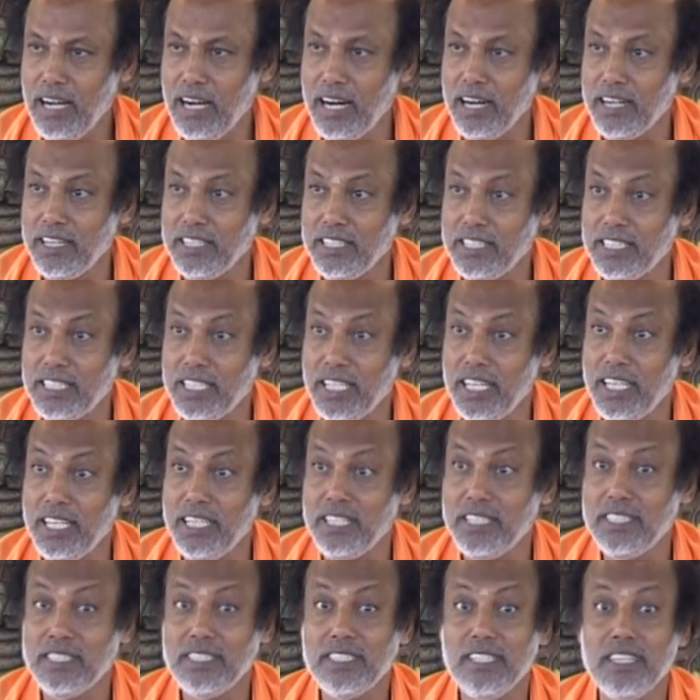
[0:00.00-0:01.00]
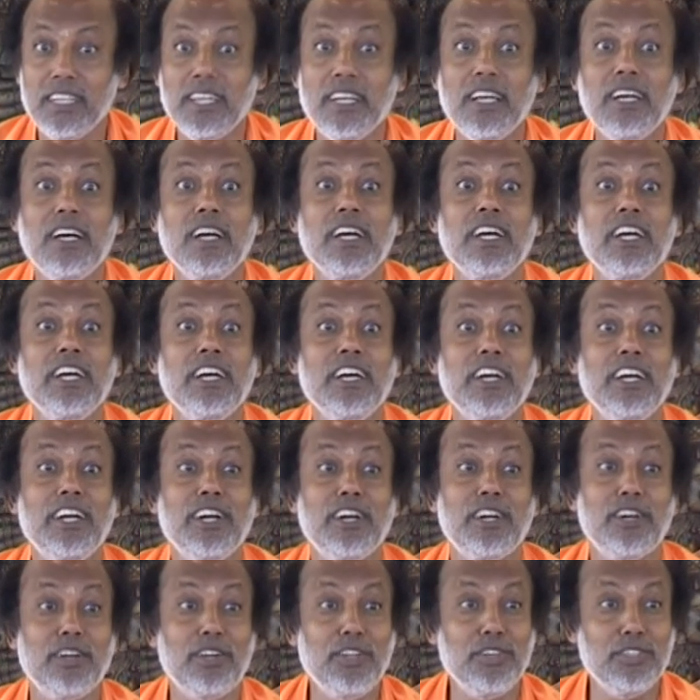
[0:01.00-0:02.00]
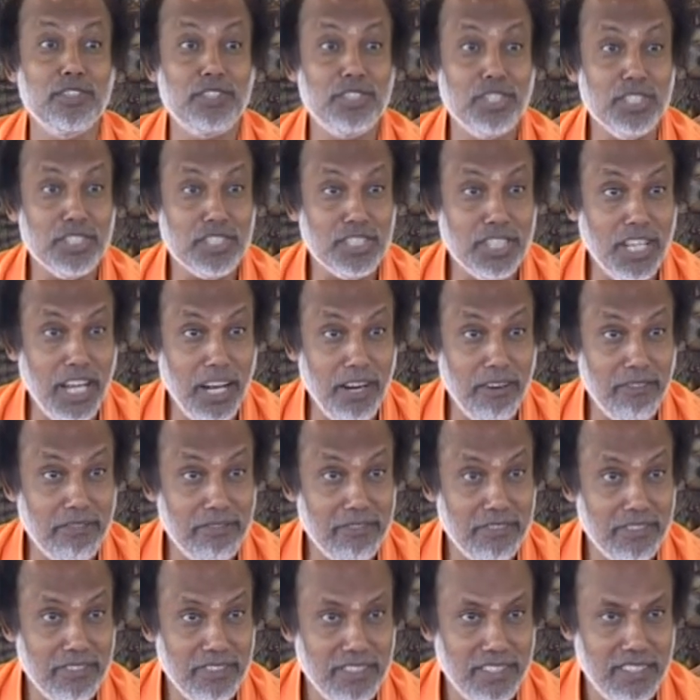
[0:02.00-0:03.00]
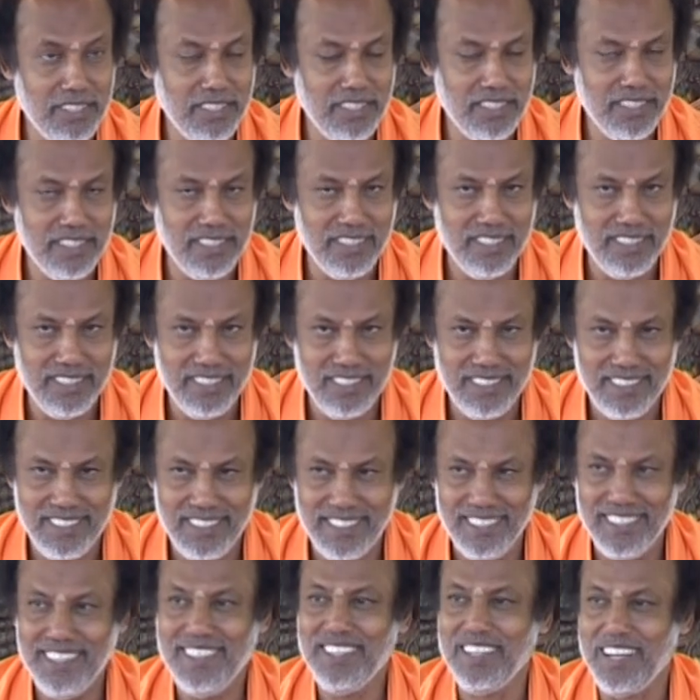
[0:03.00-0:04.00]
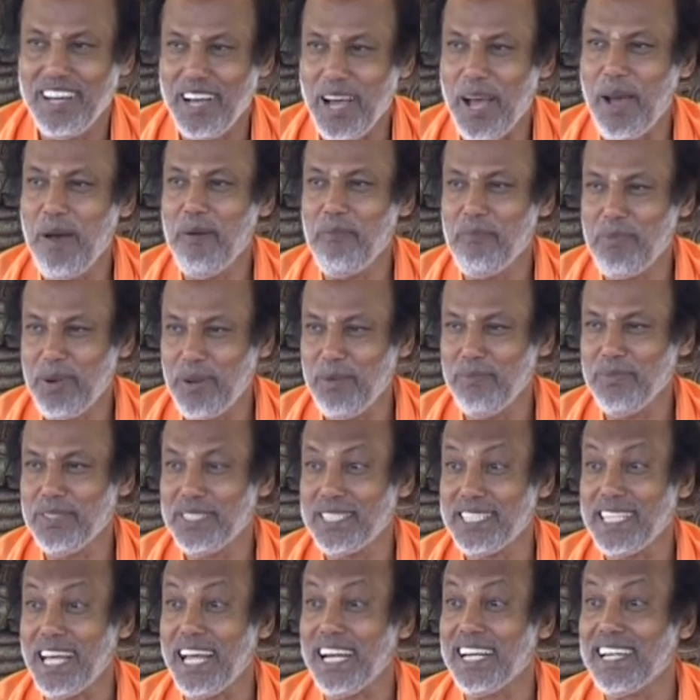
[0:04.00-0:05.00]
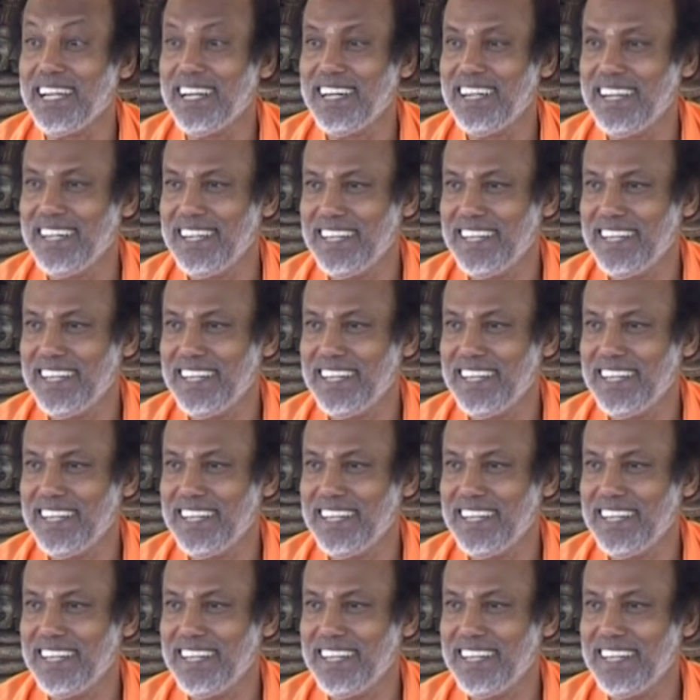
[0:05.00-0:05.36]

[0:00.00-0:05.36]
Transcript: and he says, introduce yourself, I am from Sun.